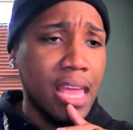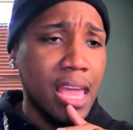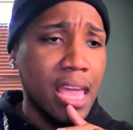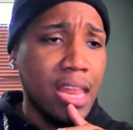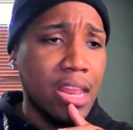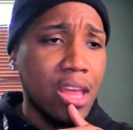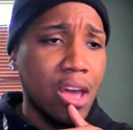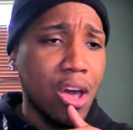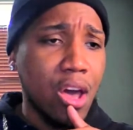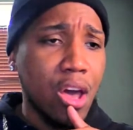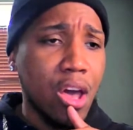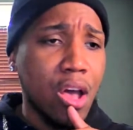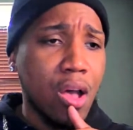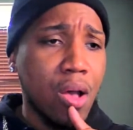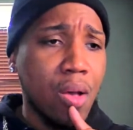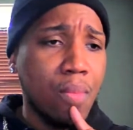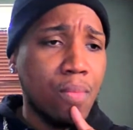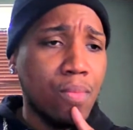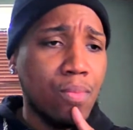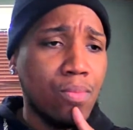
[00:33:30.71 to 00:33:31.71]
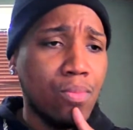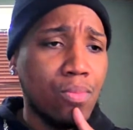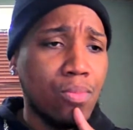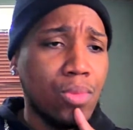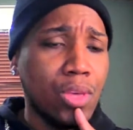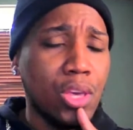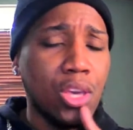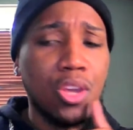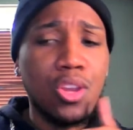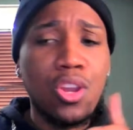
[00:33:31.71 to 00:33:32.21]
And um,
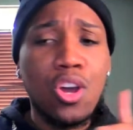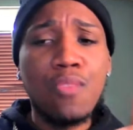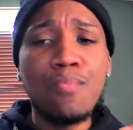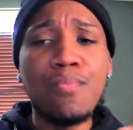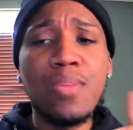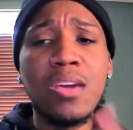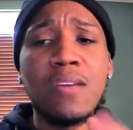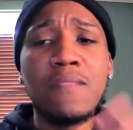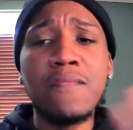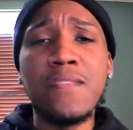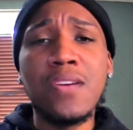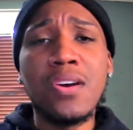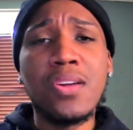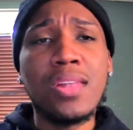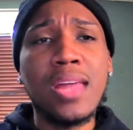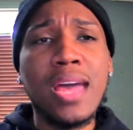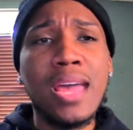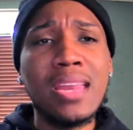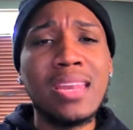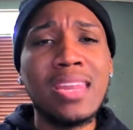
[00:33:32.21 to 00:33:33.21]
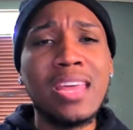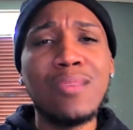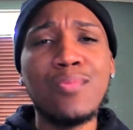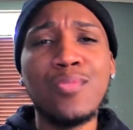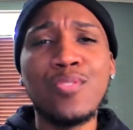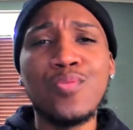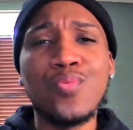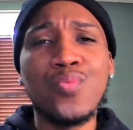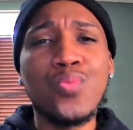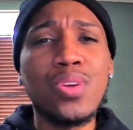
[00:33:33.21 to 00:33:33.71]
you know, Mia felt like that
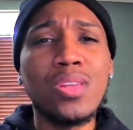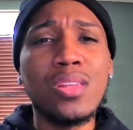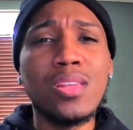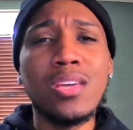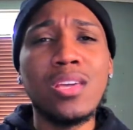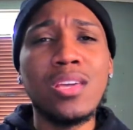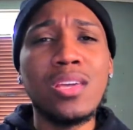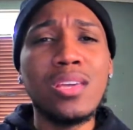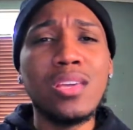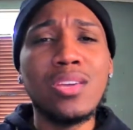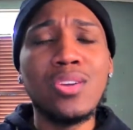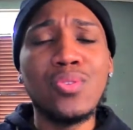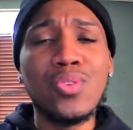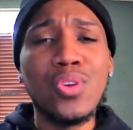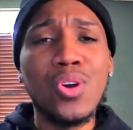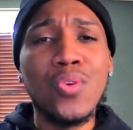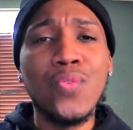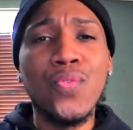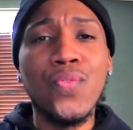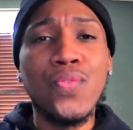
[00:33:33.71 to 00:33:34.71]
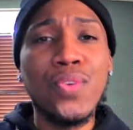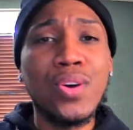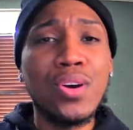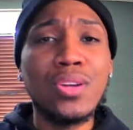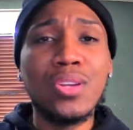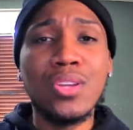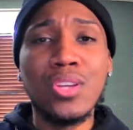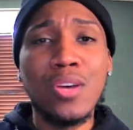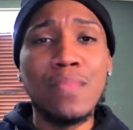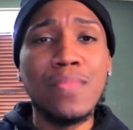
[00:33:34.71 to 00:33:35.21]
was really, you know,
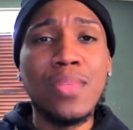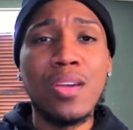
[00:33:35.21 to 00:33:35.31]
fucked up.